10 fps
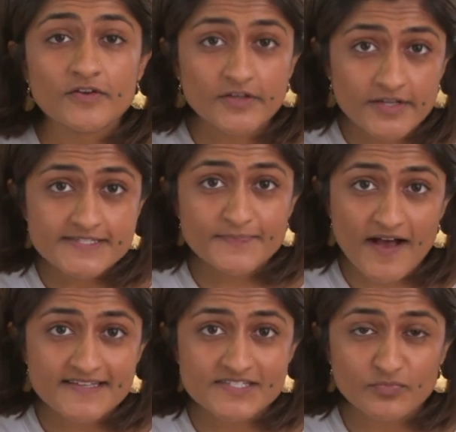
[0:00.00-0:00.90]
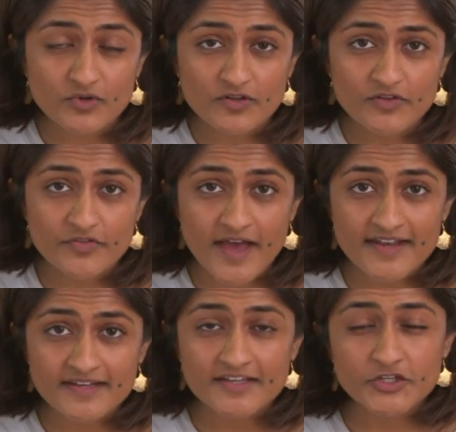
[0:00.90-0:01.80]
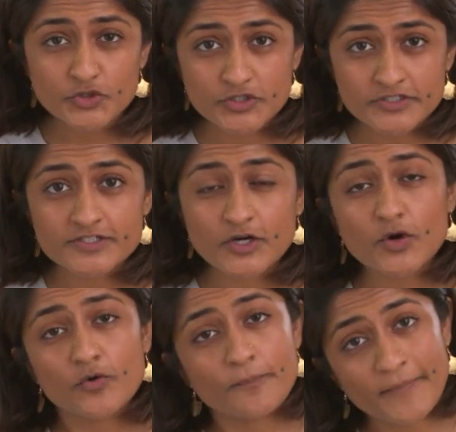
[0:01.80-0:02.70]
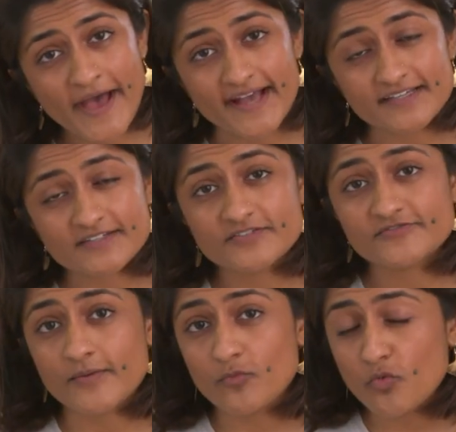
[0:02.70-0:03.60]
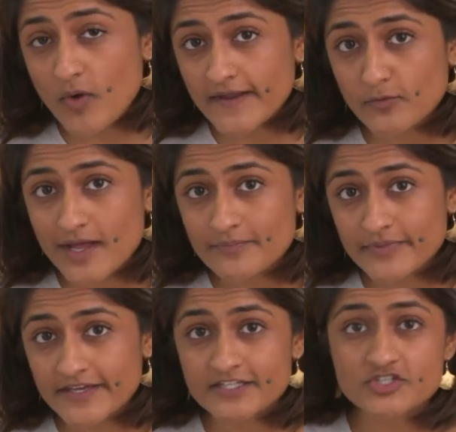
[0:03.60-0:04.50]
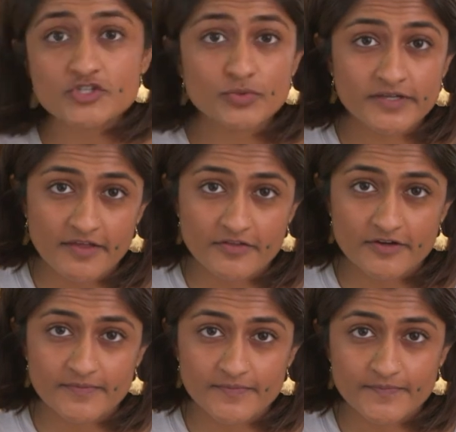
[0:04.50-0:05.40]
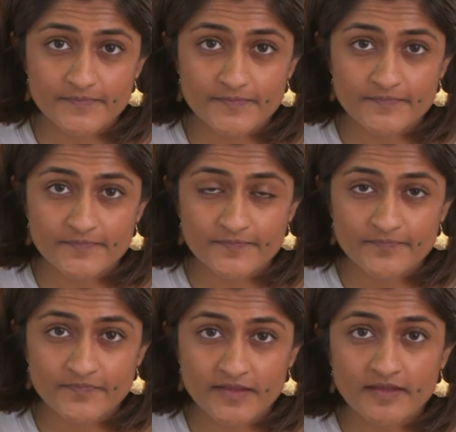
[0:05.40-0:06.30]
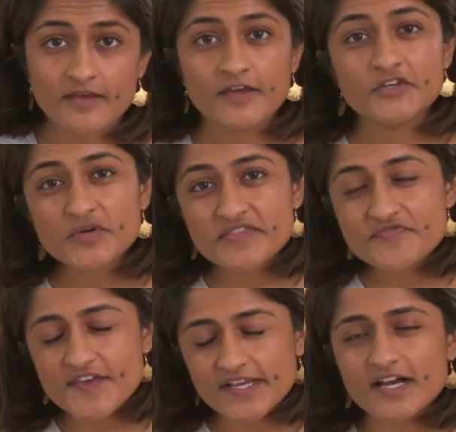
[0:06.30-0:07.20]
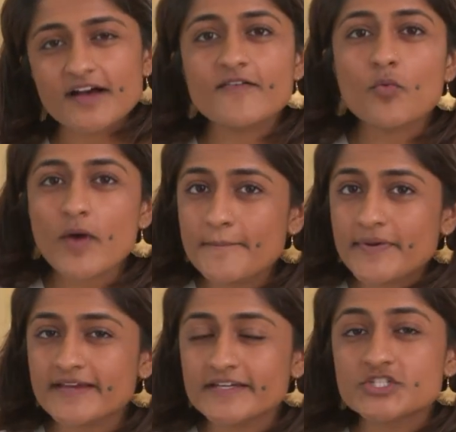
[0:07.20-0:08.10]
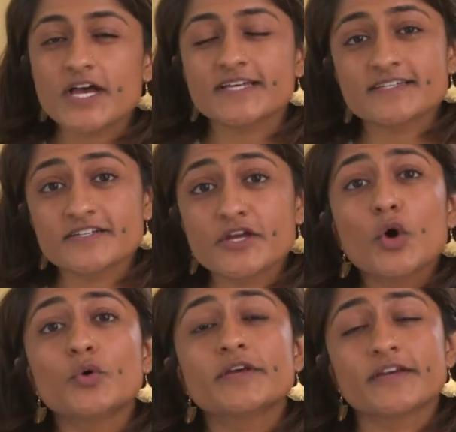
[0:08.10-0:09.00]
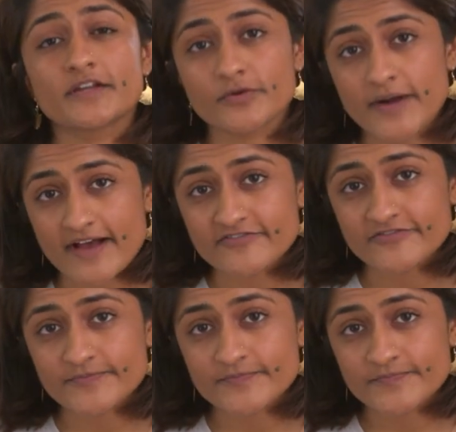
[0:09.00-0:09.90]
it is possible that you could go back from one web page to another. You can think of a web page as a node in a graph.